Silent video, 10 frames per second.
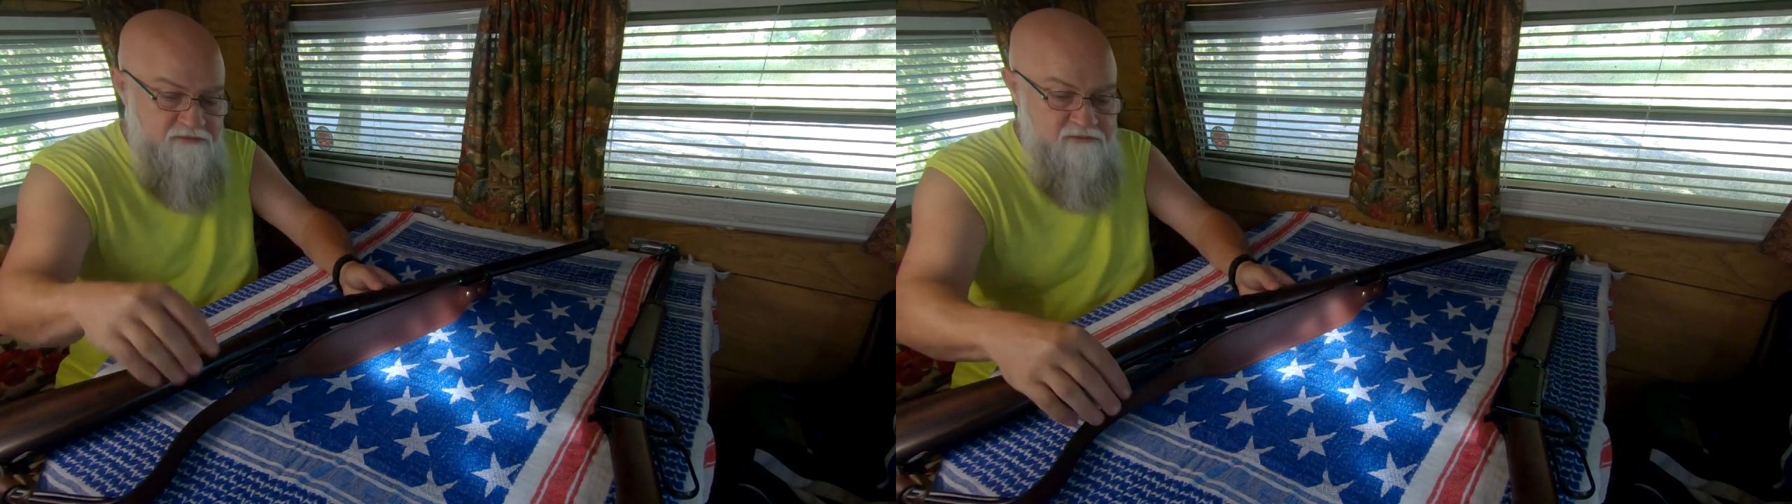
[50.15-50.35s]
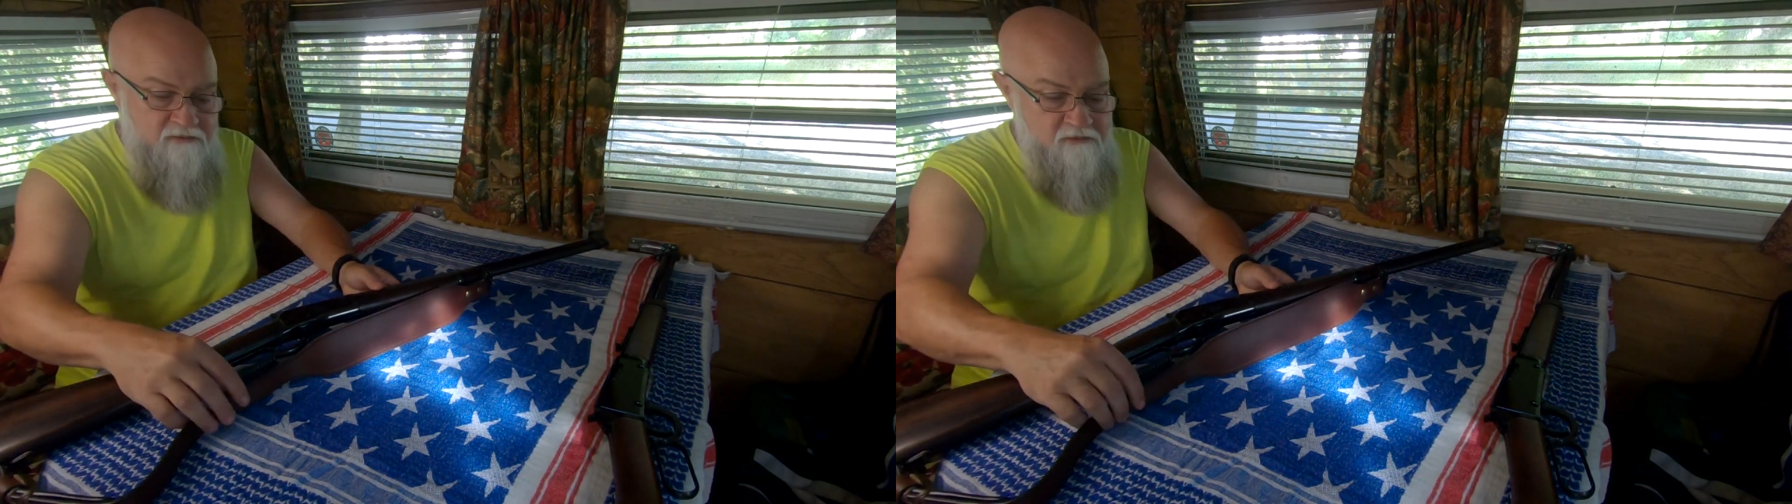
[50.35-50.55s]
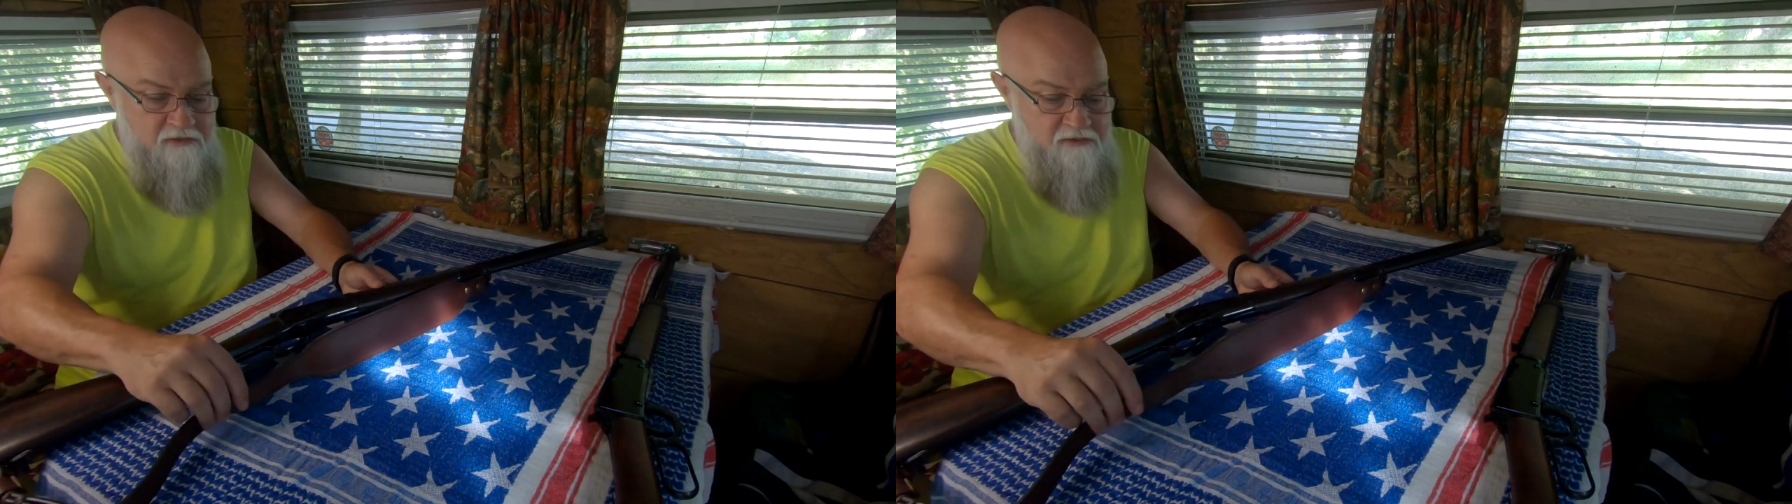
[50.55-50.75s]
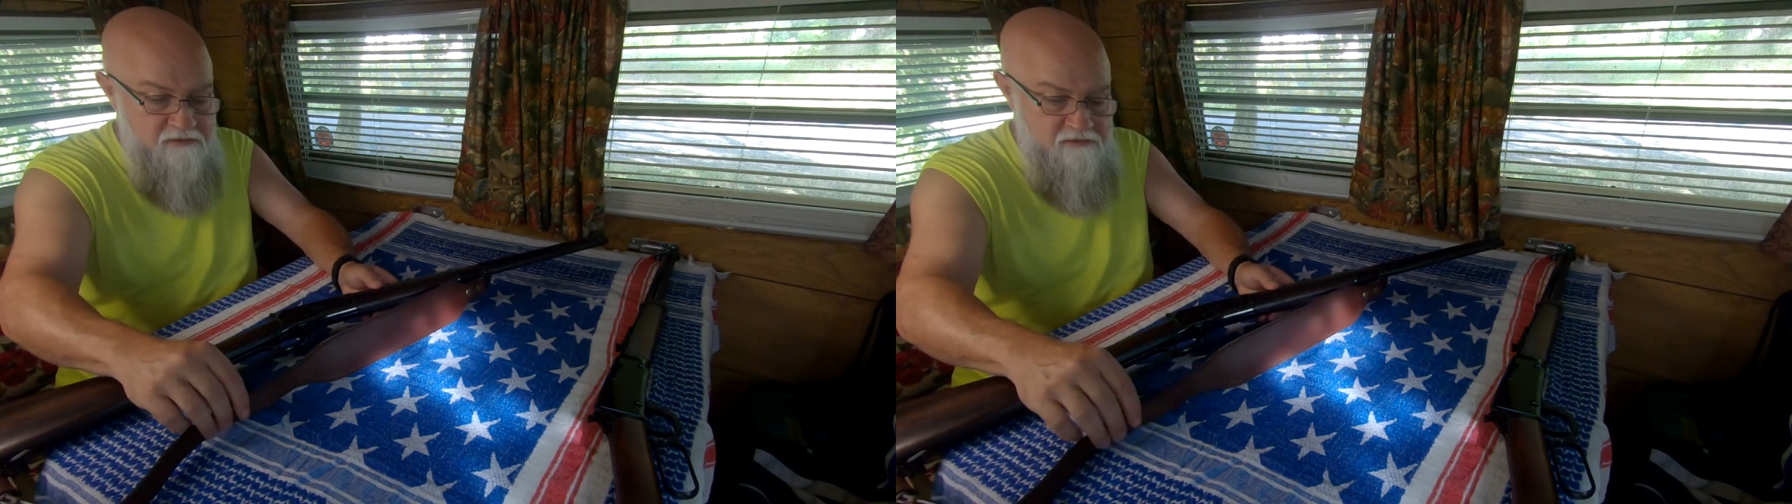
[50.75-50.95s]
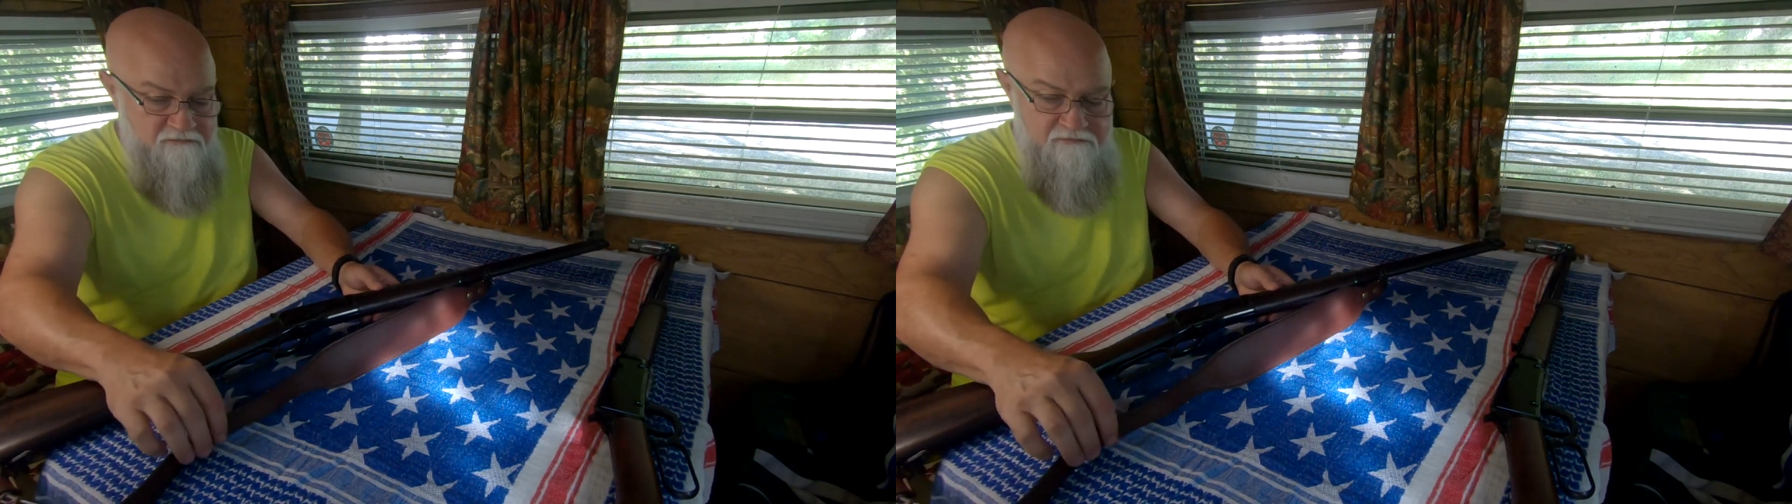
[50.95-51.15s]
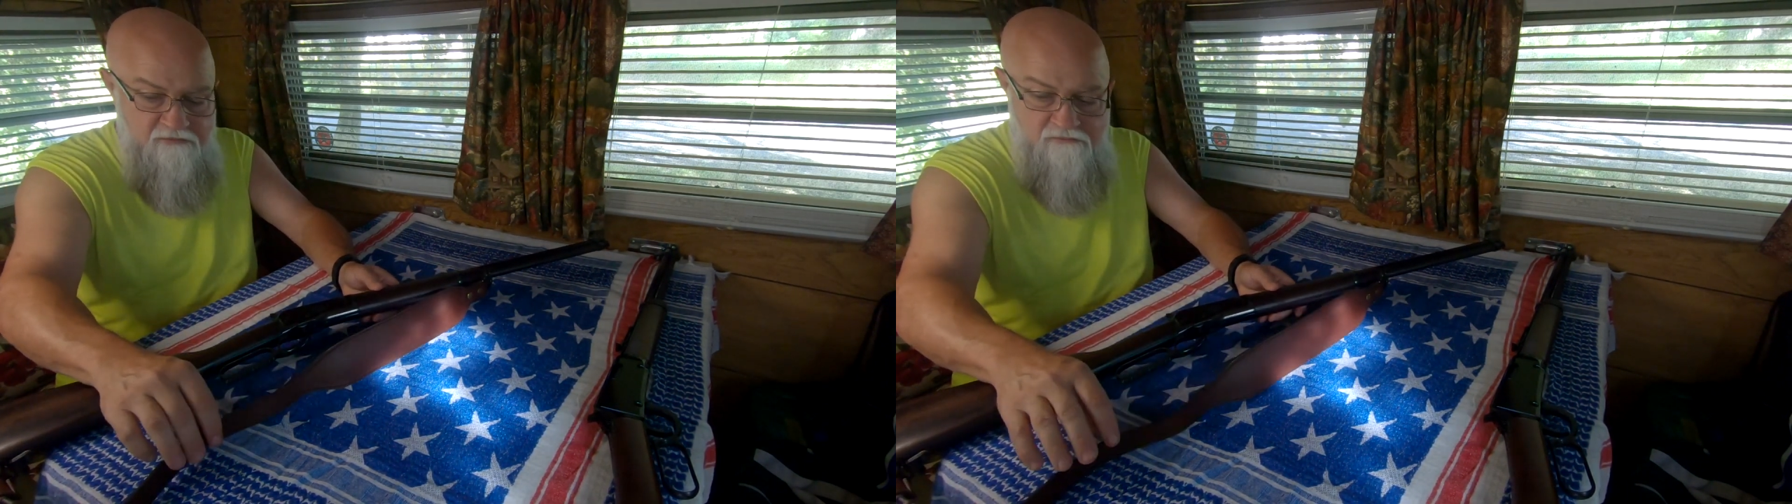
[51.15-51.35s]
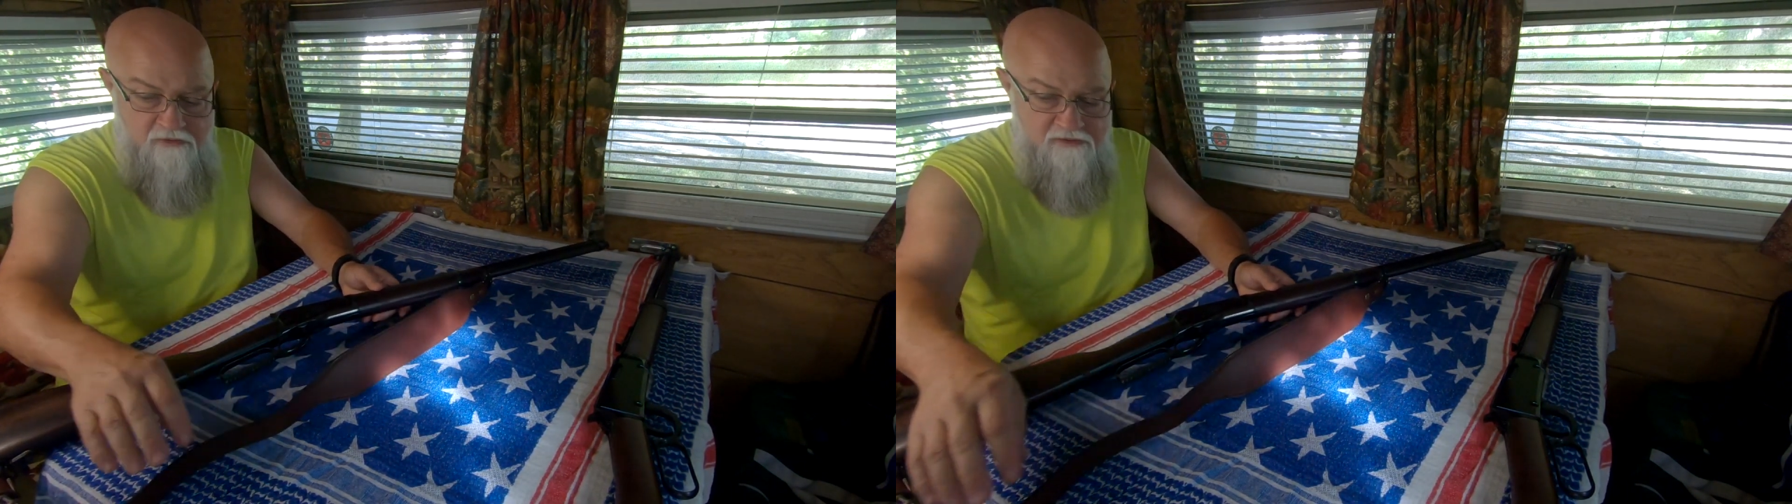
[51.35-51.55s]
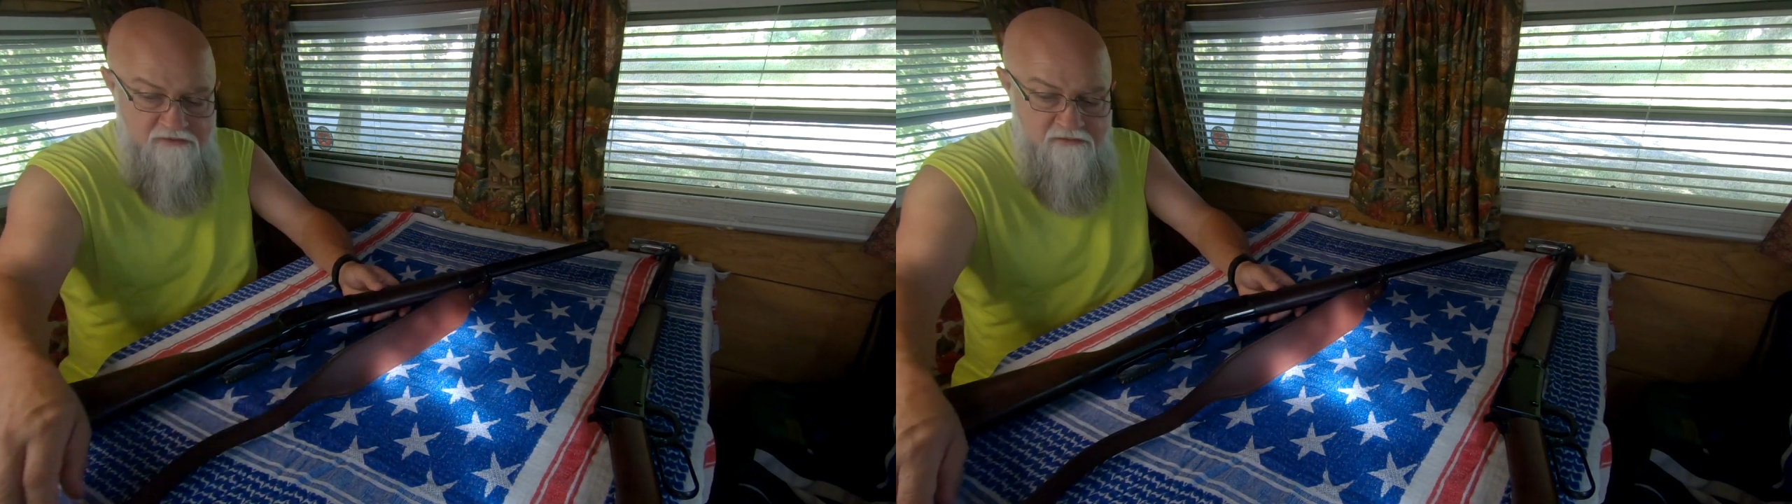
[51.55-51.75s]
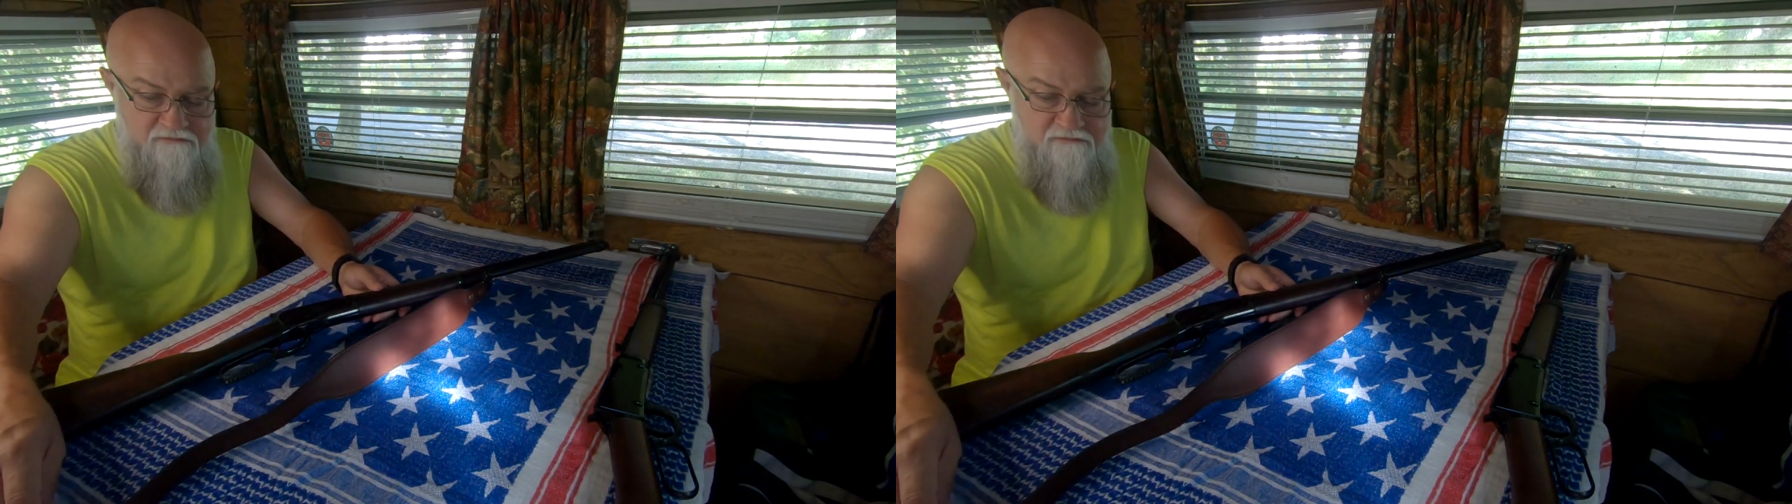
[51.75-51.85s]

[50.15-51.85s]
story. If you've watched our